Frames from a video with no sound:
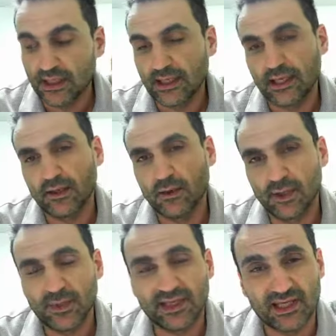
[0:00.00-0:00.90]

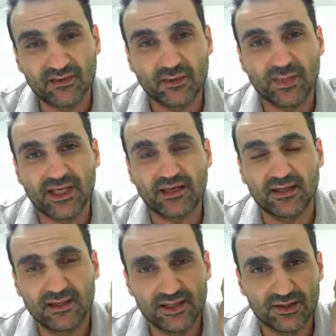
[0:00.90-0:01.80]
All about giving
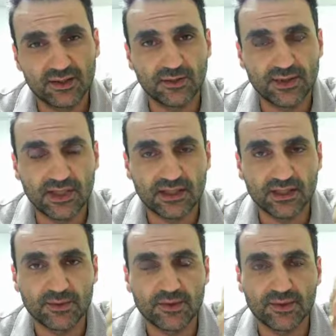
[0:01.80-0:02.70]
back, and his dreams can
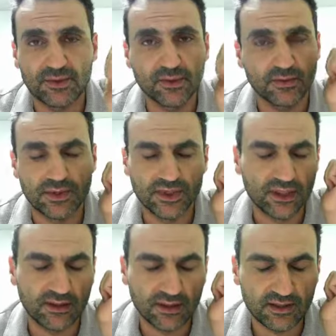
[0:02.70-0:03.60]
come true, which
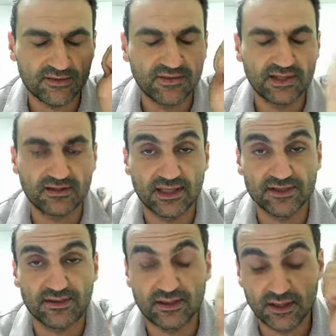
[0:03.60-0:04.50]
I think is
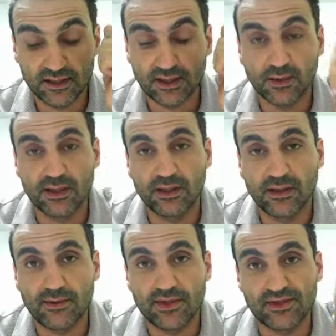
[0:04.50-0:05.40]
fantastic. And one of the
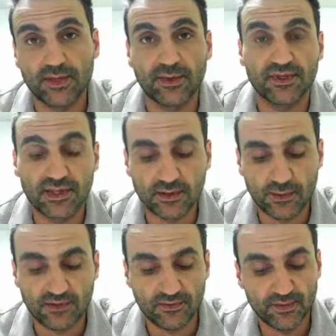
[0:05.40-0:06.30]
other things that I'm going to take
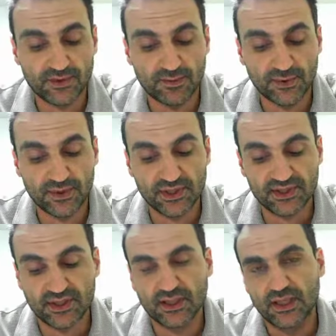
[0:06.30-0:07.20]
away from this book
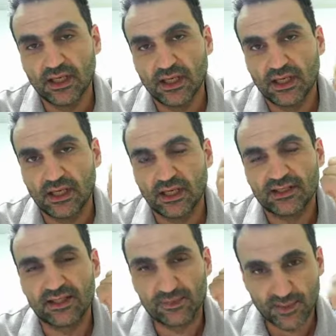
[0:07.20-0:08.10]
is that
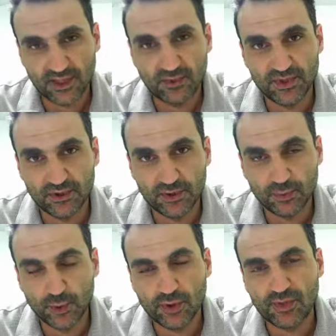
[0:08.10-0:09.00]
it's inspired me to do
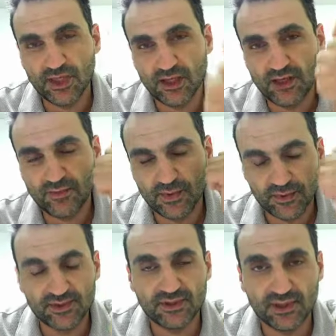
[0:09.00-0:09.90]
more in my life, but
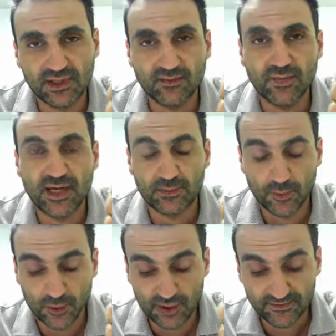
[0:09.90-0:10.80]
also to give back
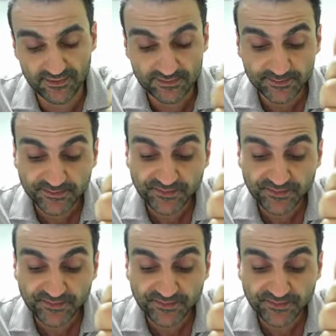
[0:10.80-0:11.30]
more often.